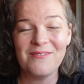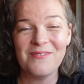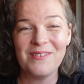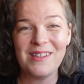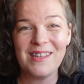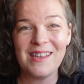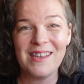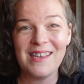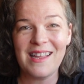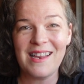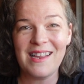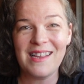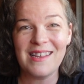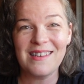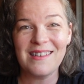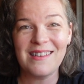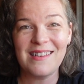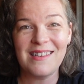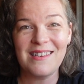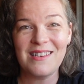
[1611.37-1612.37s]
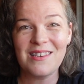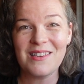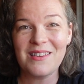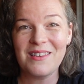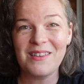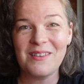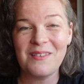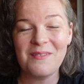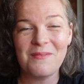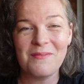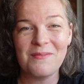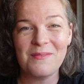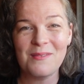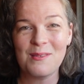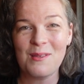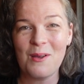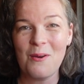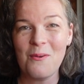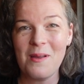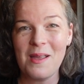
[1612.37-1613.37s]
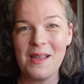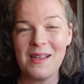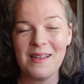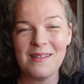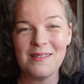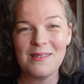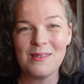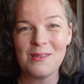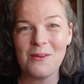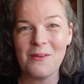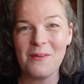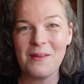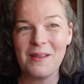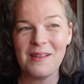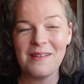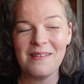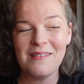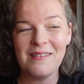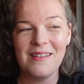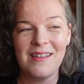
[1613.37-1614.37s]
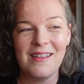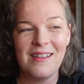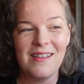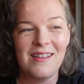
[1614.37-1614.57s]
really getting into sewing and sewing